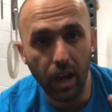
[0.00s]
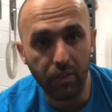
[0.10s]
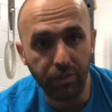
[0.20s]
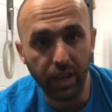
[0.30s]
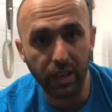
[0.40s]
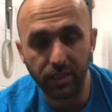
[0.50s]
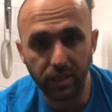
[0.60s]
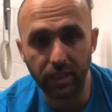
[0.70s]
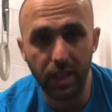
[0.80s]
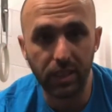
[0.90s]
3
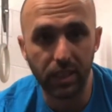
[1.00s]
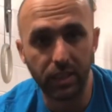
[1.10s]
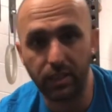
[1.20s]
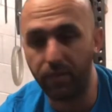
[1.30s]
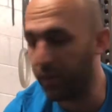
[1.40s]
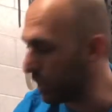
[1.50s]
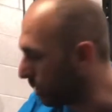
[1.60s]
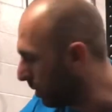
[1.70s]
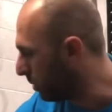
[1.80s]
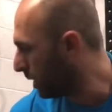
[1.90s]
exercises. The
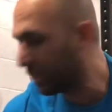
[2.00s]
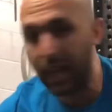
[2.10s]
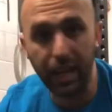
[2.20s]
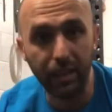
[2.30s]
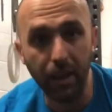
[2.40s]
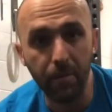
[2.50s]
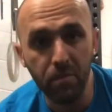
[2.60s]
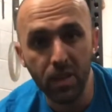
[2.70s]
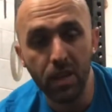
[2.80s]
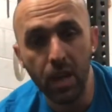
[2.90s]
first one was that
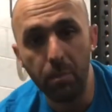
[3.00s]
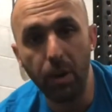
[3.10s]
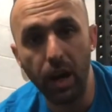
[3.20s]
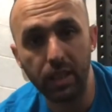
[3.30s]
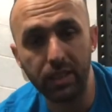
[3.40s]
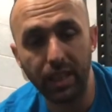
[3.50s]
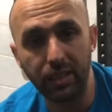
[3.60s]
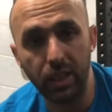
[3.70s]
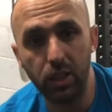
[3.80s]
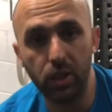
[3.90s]
box that
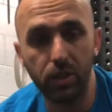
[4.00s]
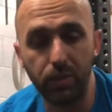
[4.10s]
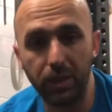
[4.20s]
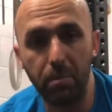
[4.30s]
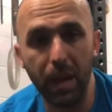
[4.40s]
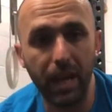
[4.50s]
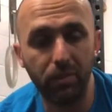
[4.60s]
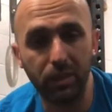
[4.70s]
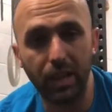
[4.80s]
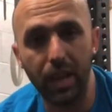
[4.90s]
I used with the band,
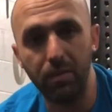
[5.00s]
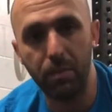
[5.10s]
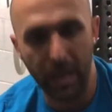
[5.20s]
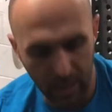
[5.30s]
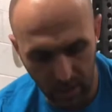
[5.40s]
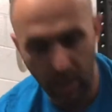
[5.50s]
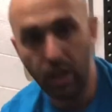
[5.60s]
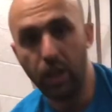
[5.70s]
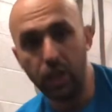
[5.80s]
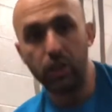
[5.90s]
with the heavy band. It is